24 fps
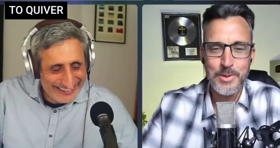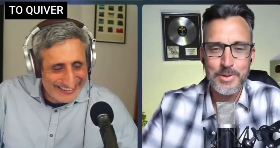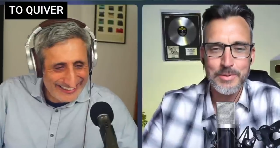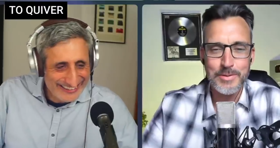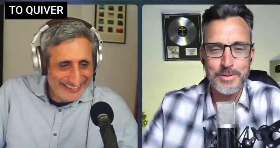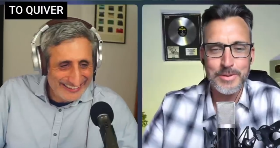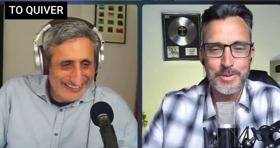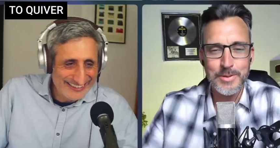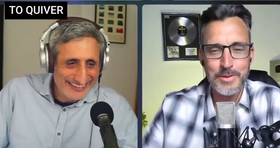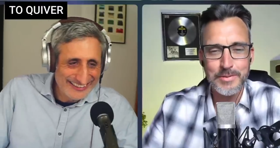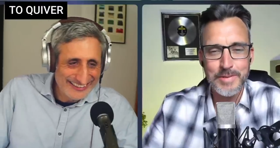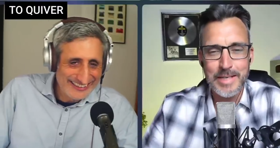Speaker 1: a,
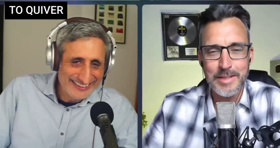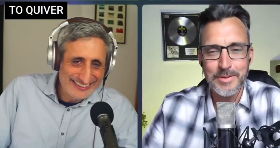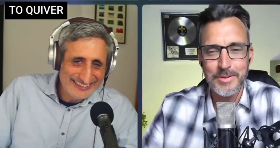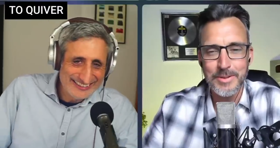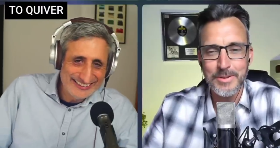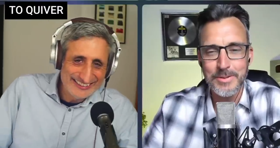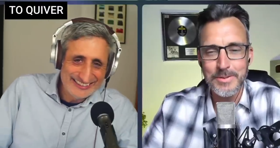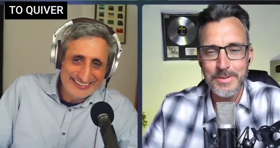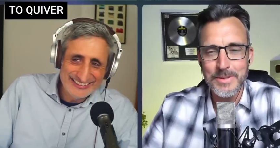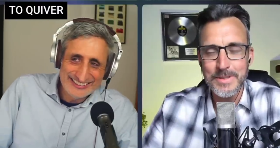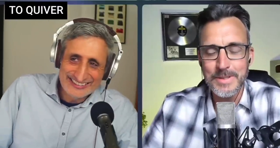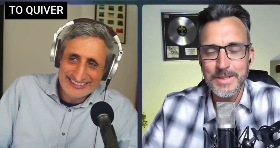quiver of
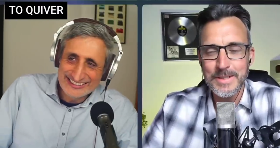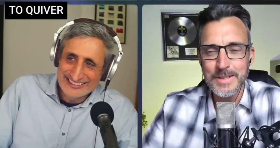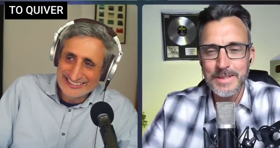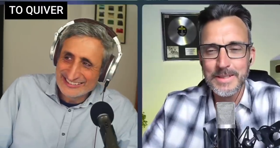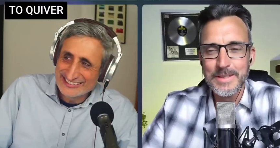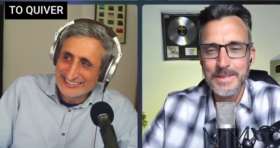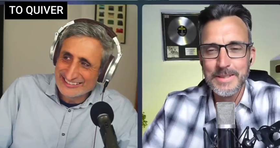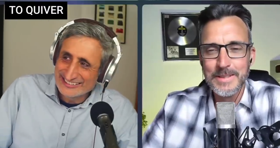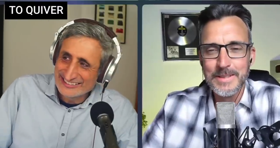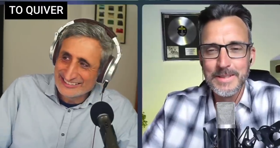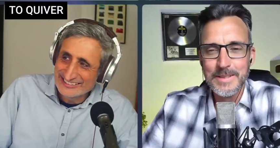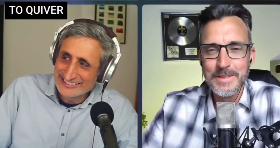arrows.
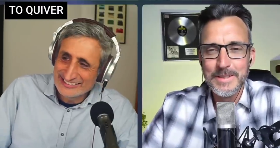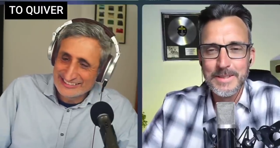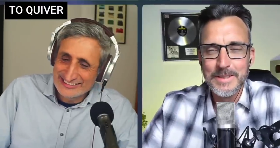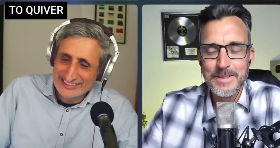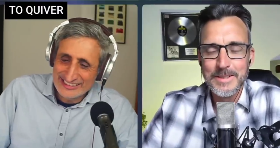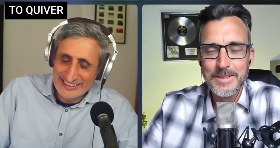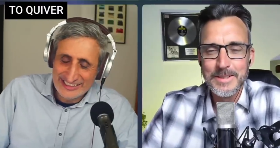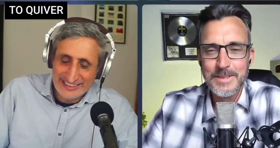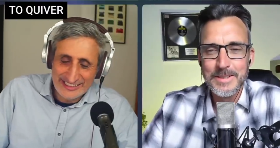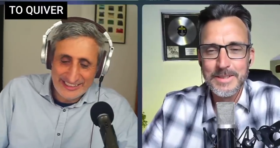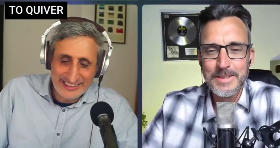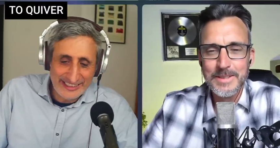Yeah.
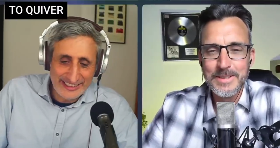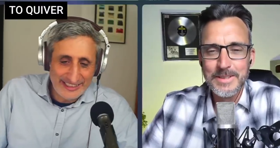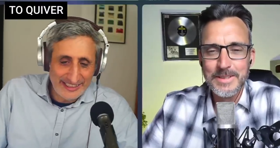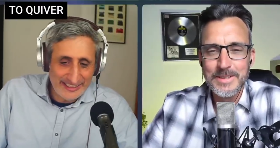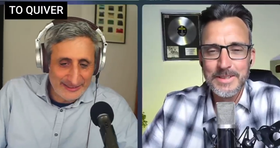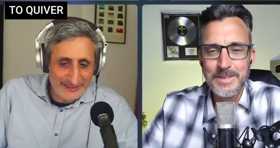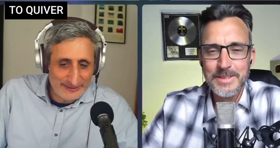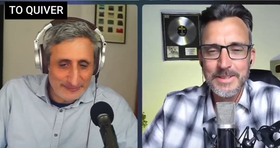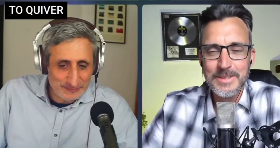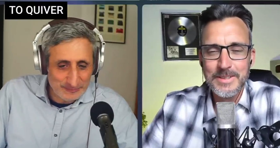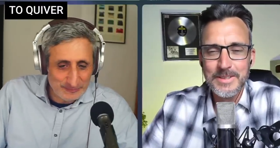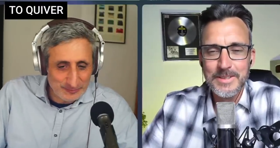
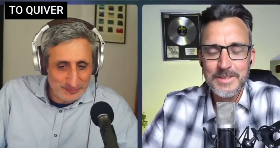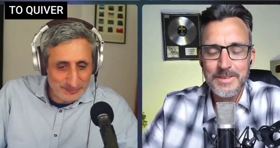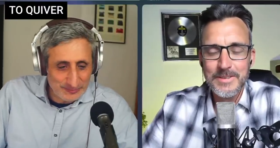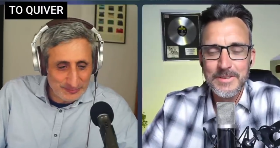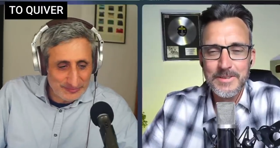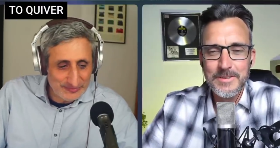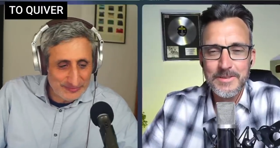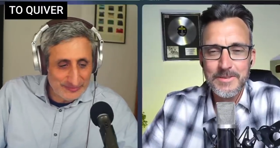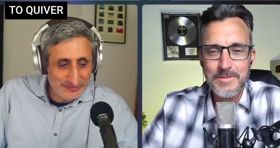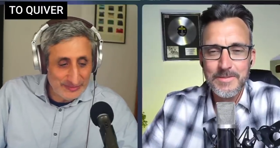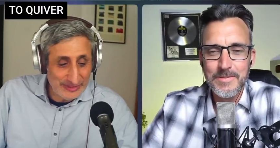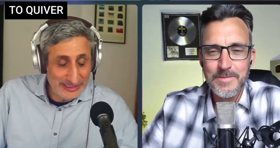
Speaker 2: Yeah.
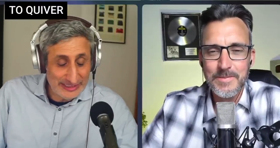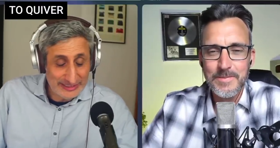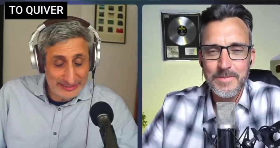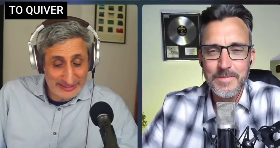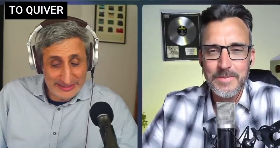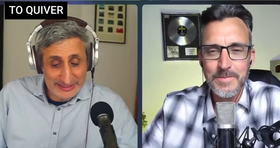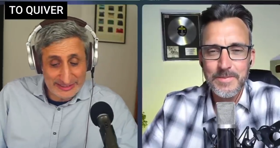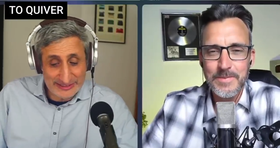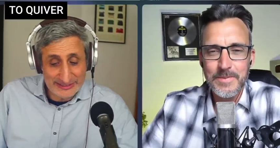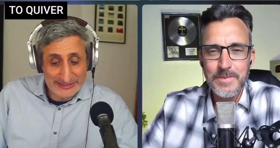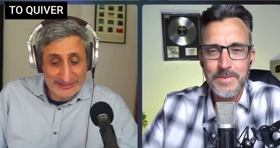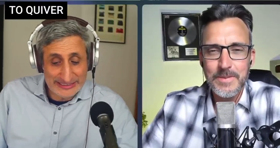
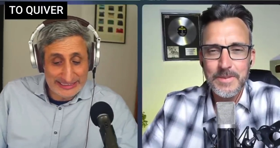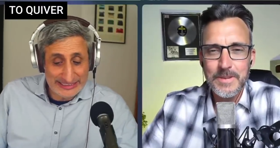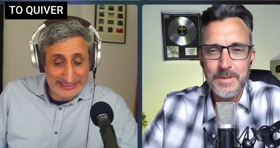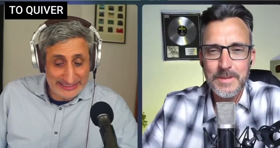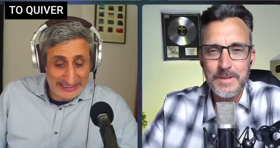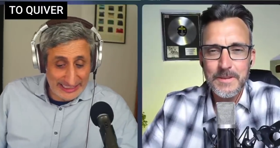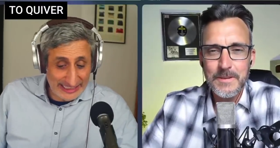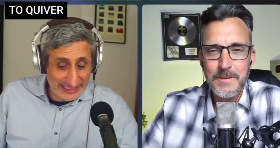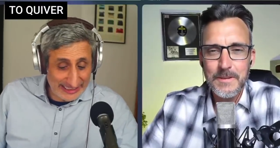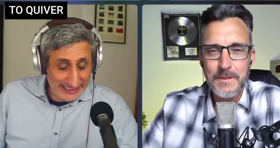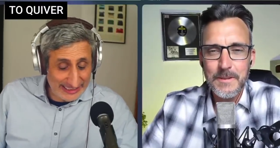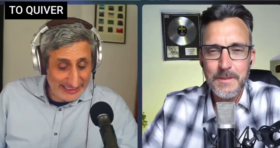Yes.
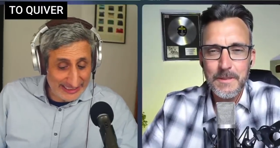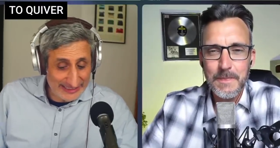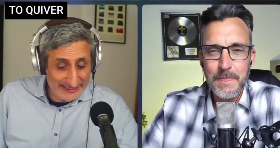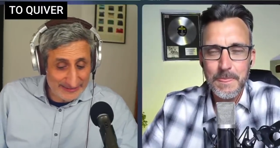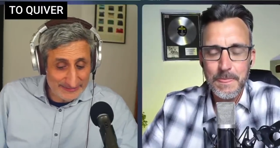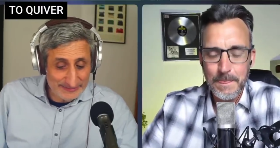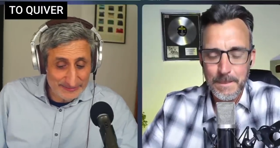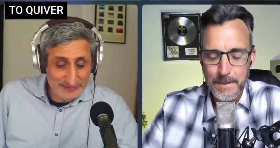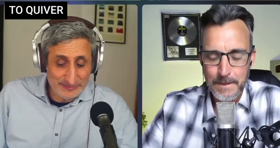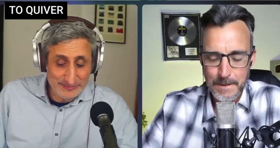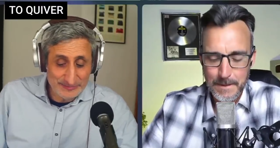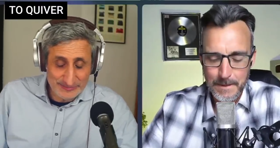Exactly.
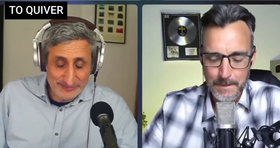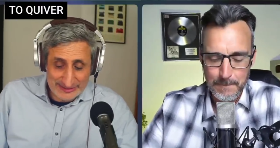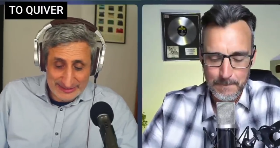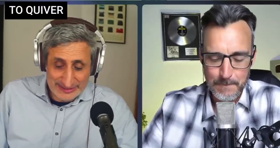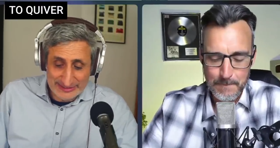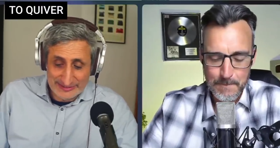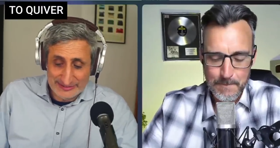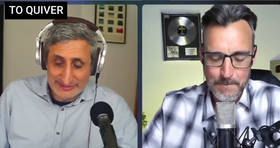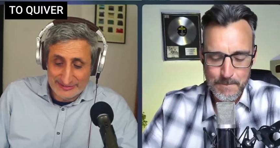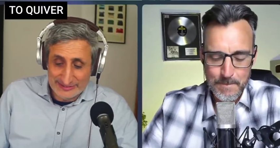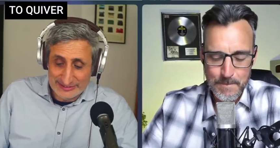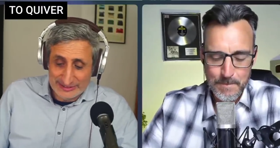
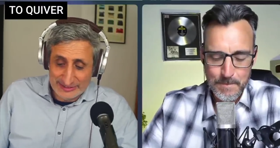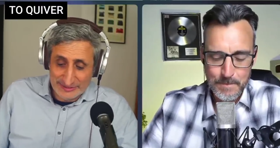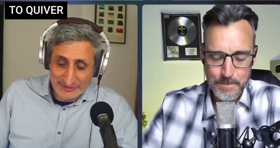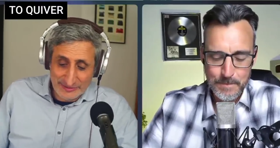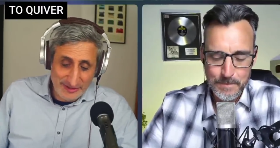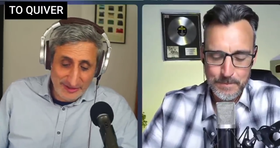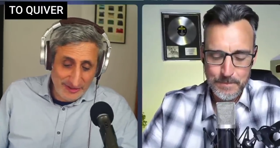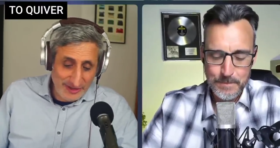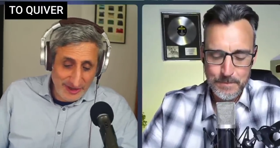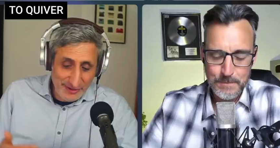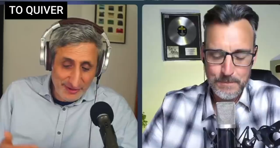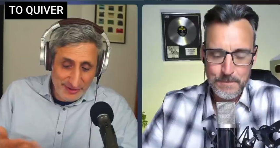Yeah.
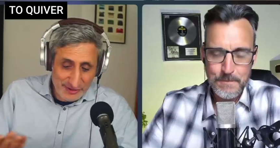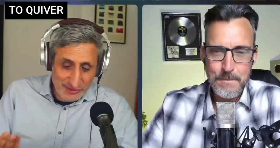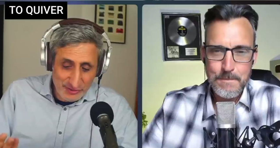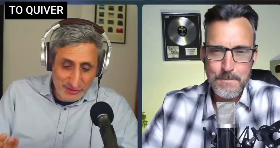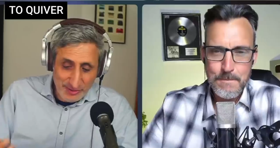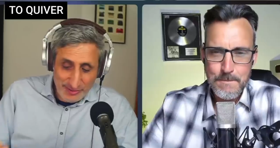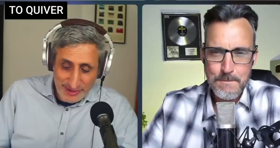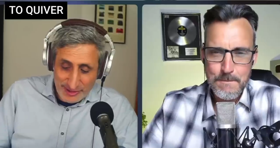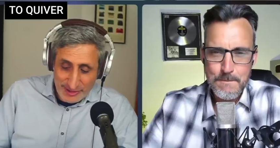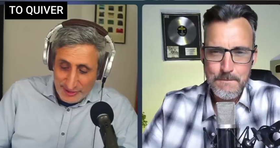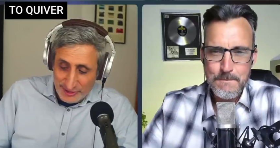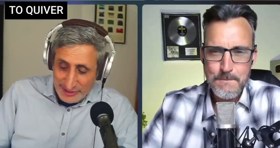You're going as
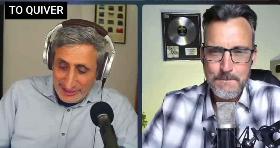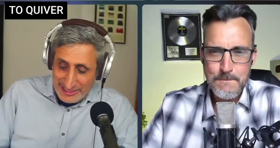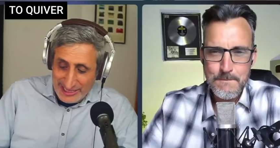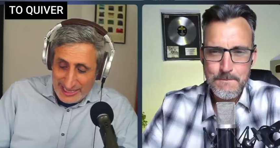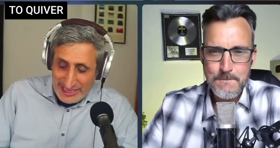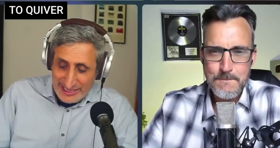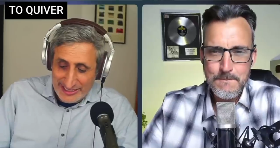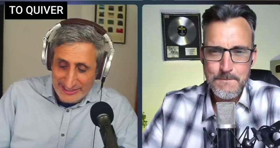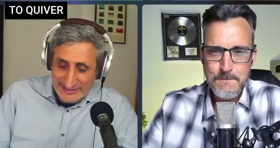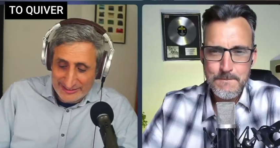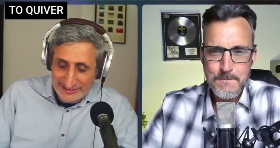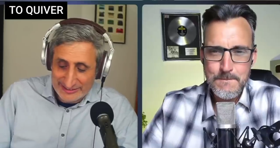Robin Hood
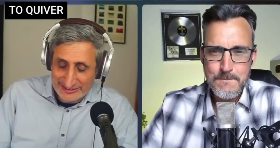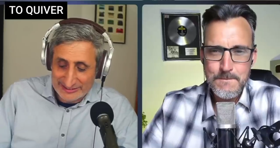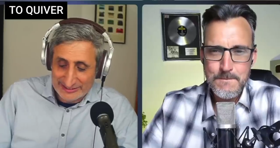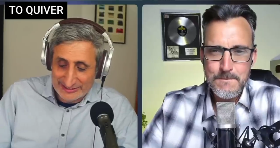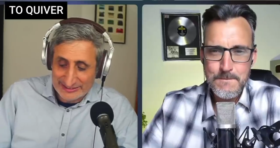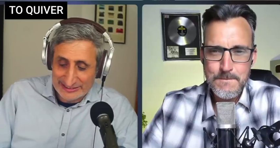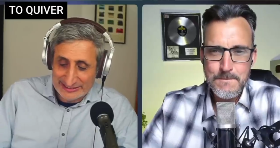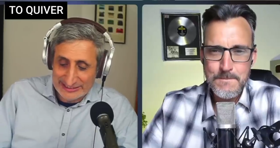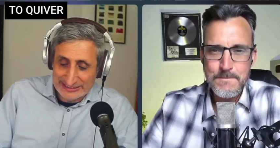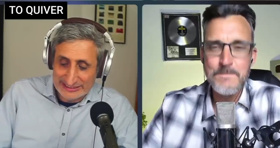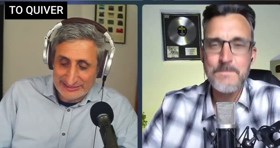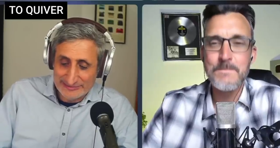again.
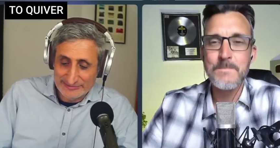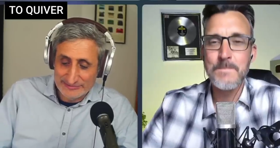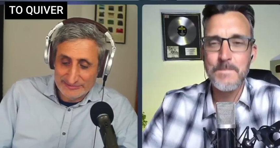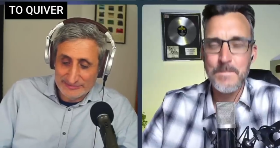Uh,